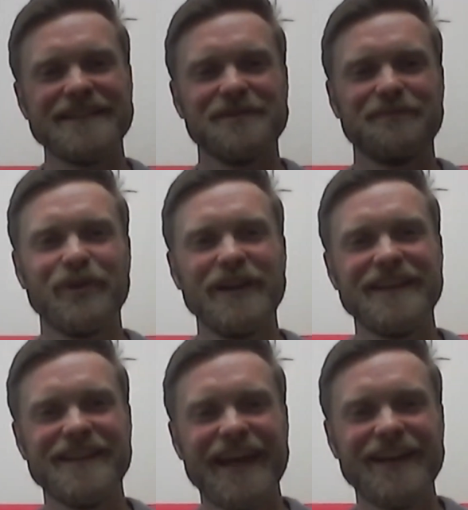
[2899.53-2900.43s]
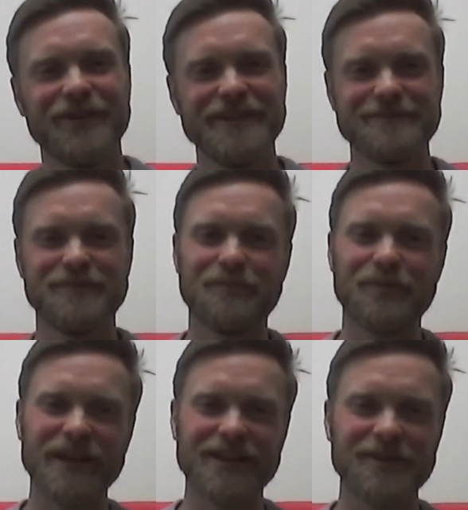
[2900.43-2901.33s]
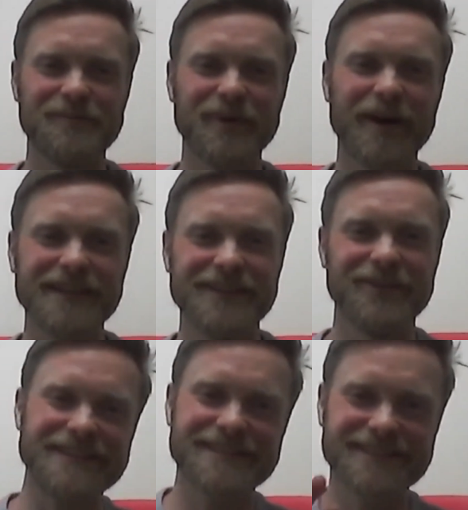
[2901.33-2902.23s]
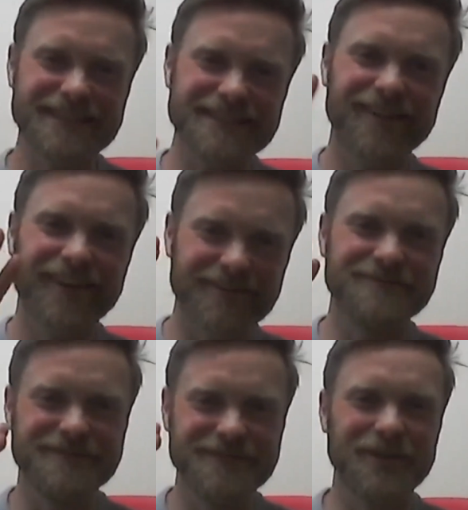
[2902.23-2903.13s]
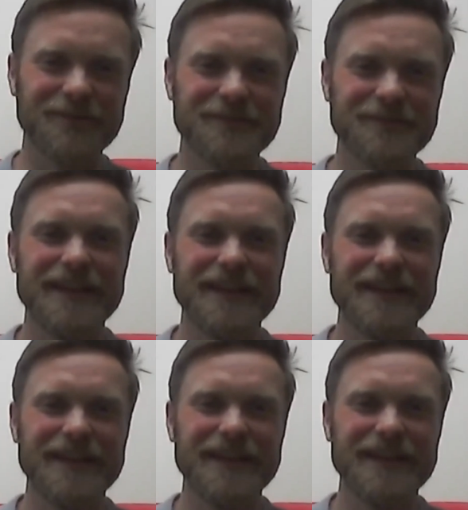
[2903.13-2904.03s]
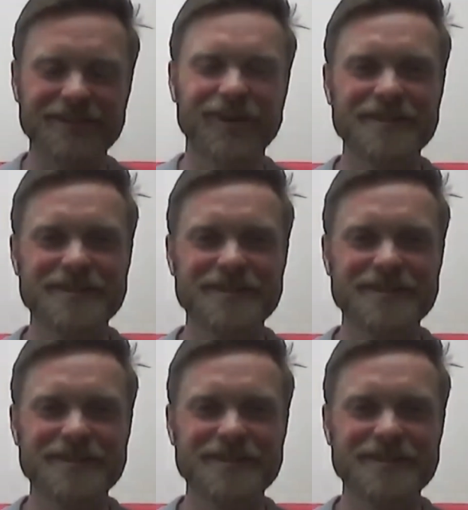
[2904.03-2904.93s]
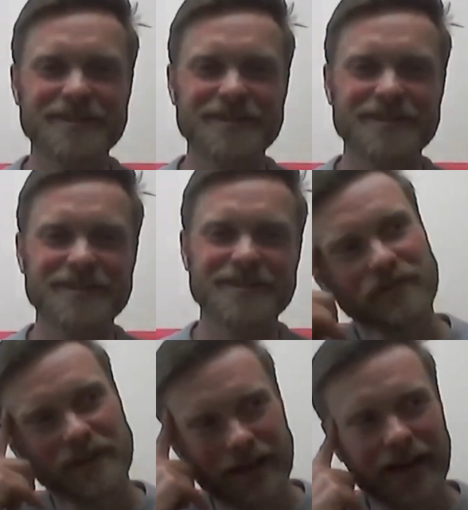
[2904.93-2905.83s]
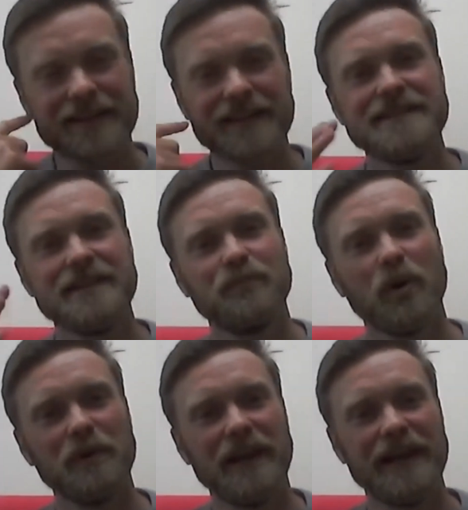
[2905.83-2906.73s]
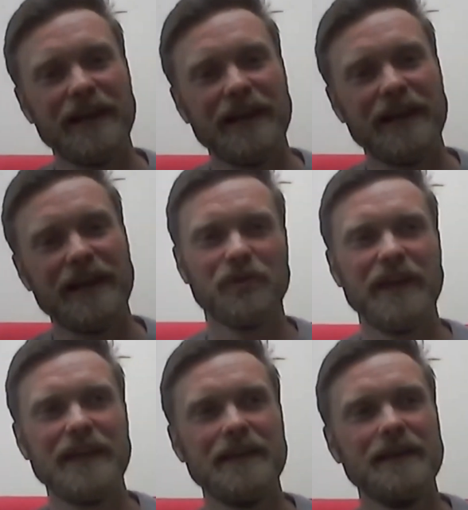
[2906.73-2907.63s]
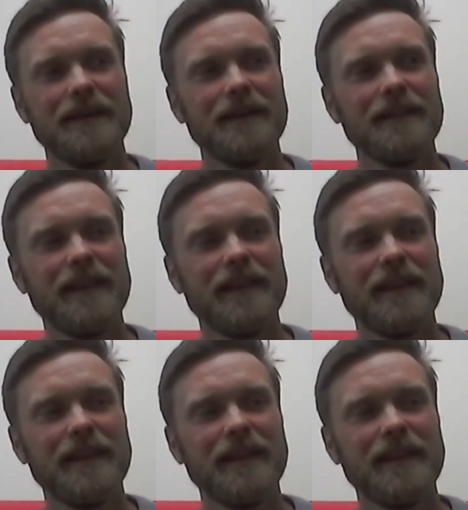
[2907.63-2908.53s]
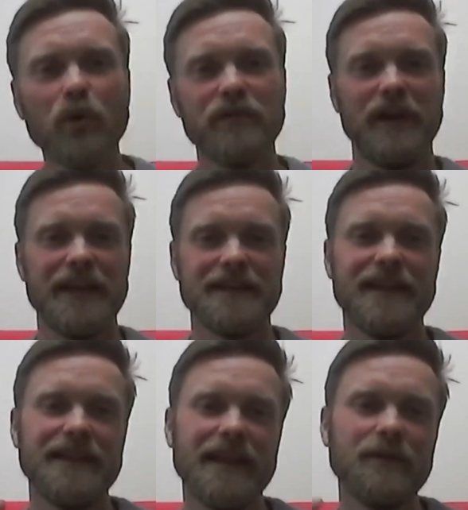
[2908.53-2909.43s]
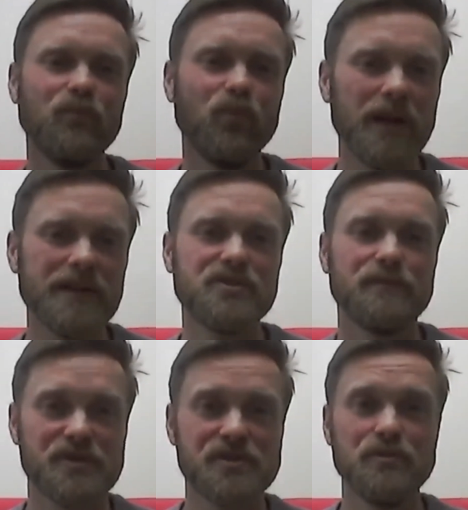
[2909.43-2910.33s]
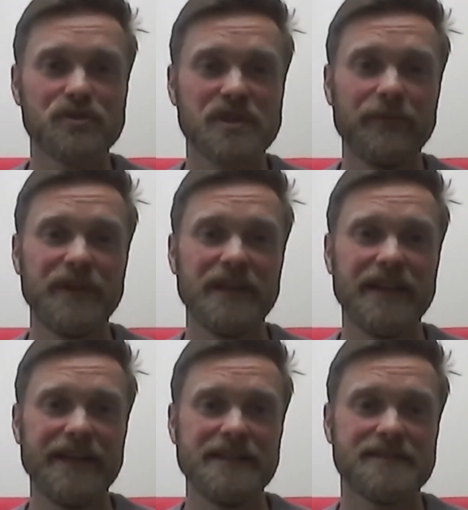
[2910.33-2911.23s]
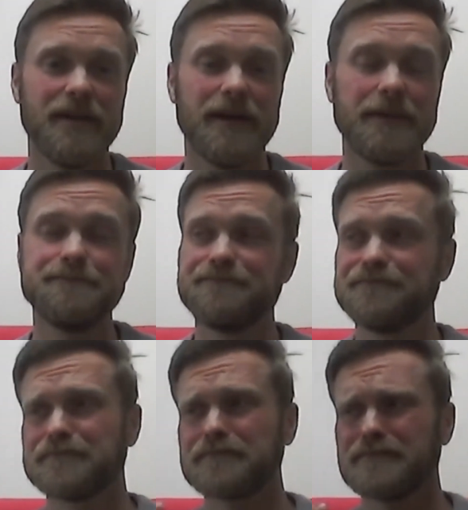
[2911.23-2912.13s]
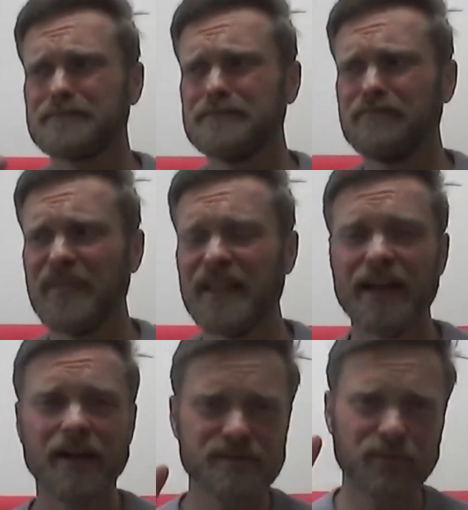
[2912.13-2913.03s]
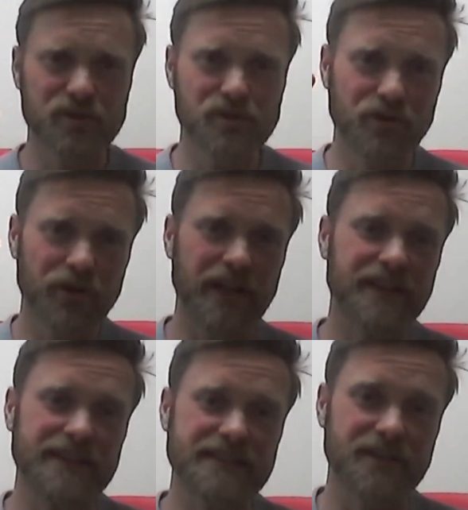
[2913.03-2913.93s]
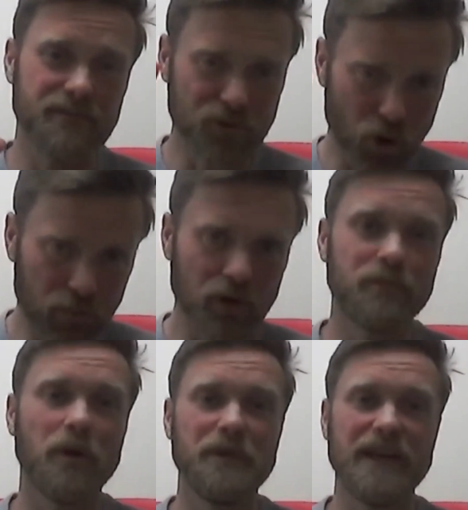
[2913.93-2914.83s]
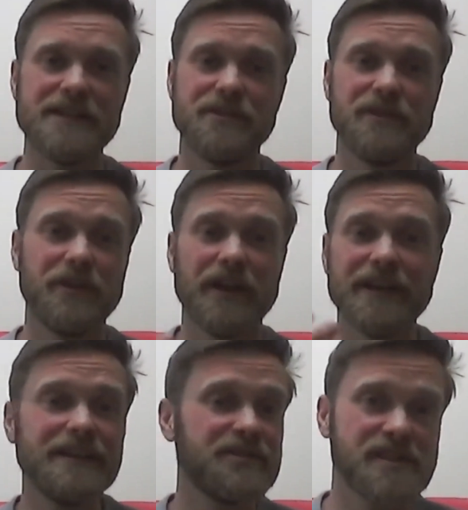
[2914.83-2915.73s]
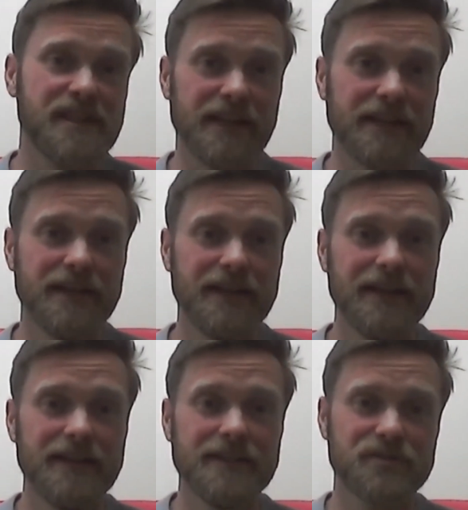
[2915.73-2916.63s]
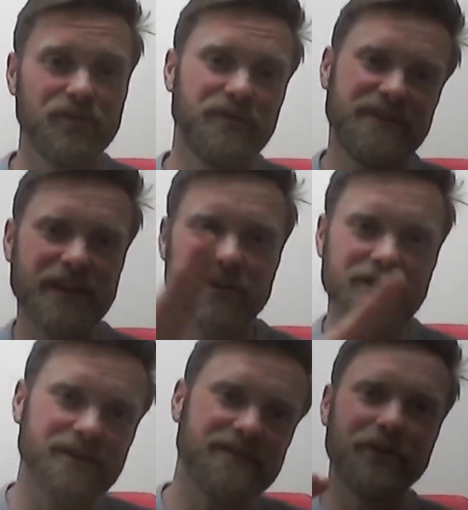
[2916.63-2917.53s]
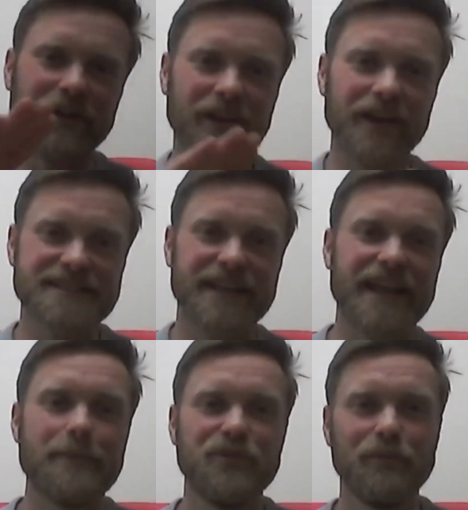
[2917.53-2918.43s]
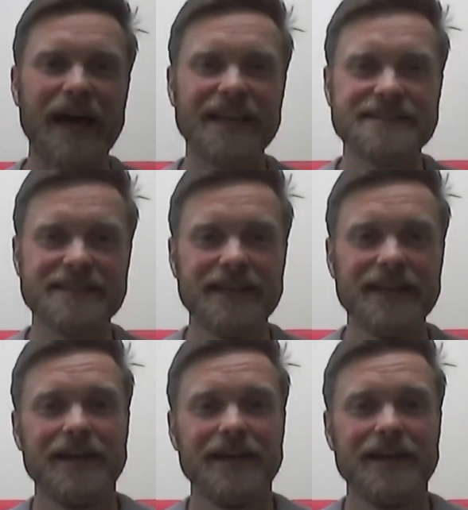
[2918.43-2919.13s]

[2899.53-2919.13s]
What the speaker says: Is the break in the head, or is it the break in the body? It's kind of, sliding concept. But most of the athletic population, they're a bit motivated. They want to pursue something that is that I suppose your non-athletic normal population, they're not interested in. So therein lies that abnormality.